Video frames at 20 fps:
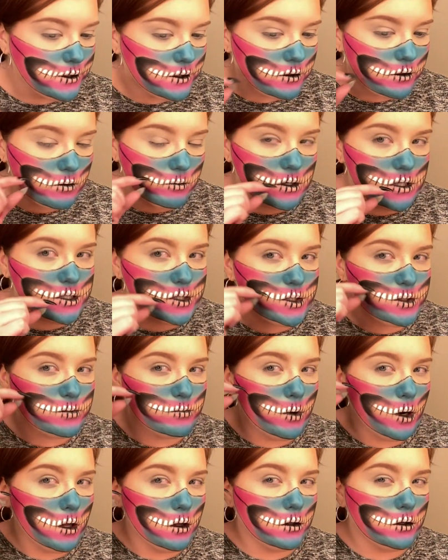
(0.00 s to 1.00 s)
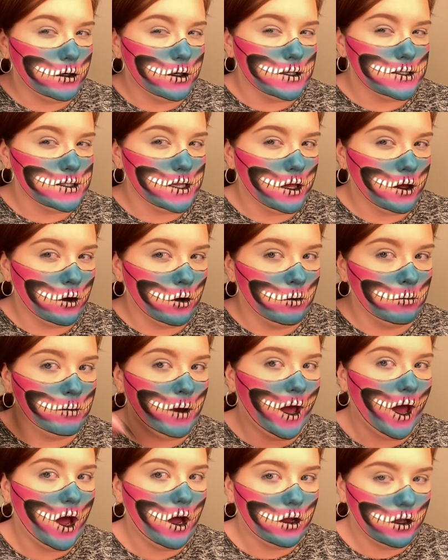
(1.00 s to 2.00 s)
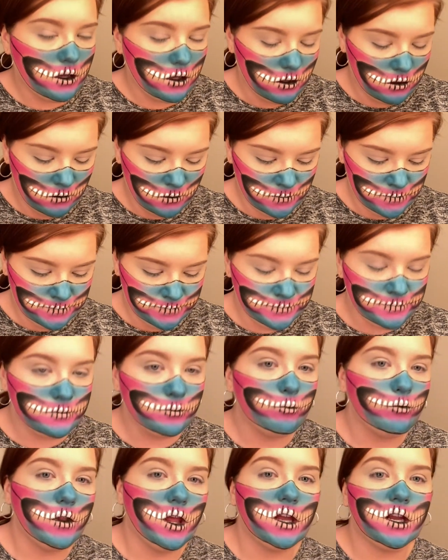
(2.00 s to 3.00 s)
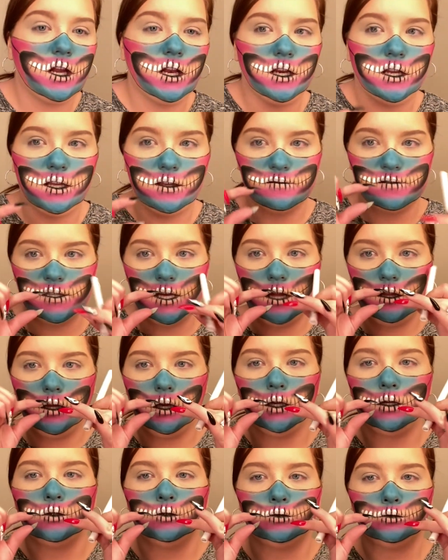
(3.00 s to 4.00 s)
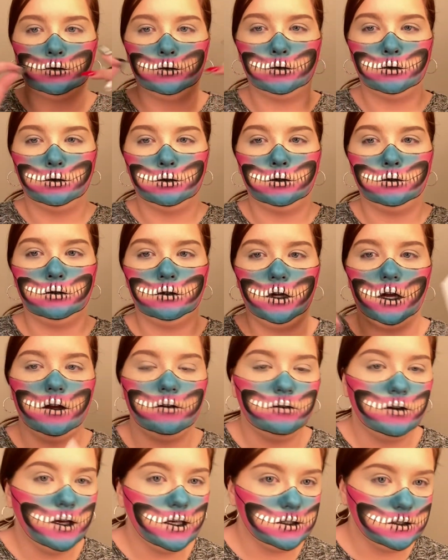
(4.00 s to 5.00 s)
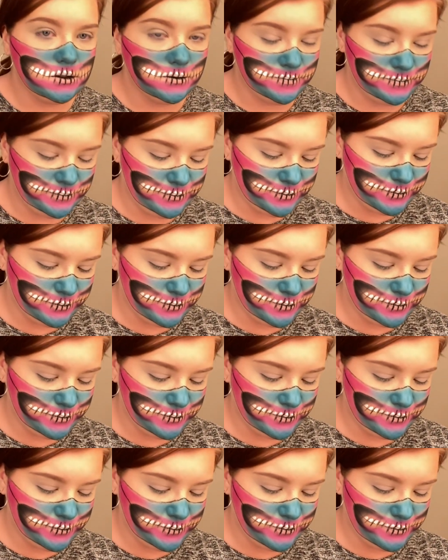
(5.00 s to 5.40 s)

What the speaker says: a little bit smaller as they go back, it kind of gives that like effect.